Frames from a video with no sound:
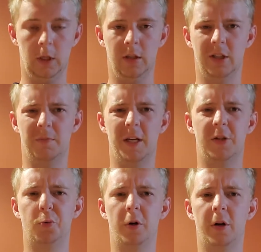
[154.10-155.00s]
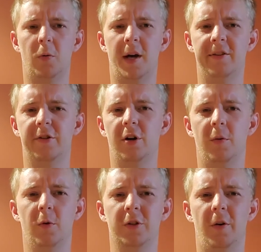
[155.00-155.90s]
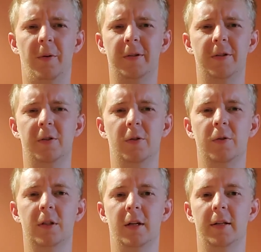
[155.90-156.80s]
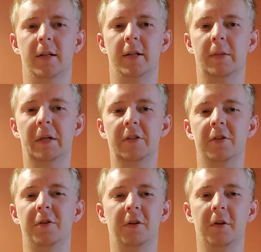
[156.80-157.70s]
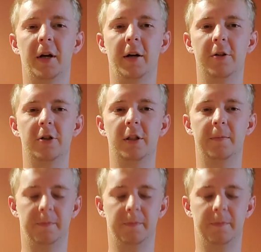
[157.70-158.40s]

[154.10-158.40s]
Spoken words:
This makes you wonder why Chernobyl is always used to dismiss nuclear energy.